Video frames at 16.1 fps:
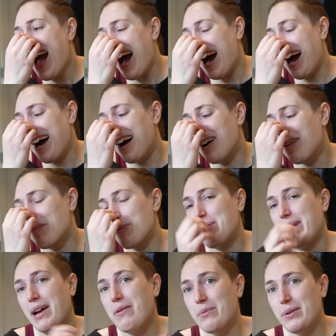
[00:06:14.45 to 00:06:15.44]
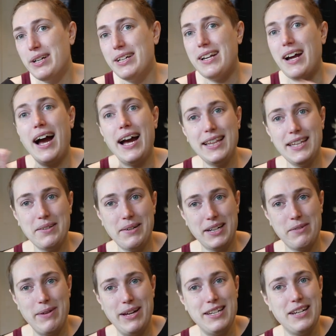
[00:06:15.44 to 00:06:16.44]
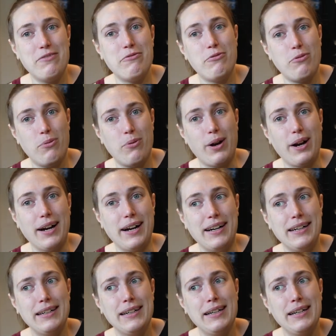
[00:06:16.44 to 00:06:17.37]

But I would highly recommend it for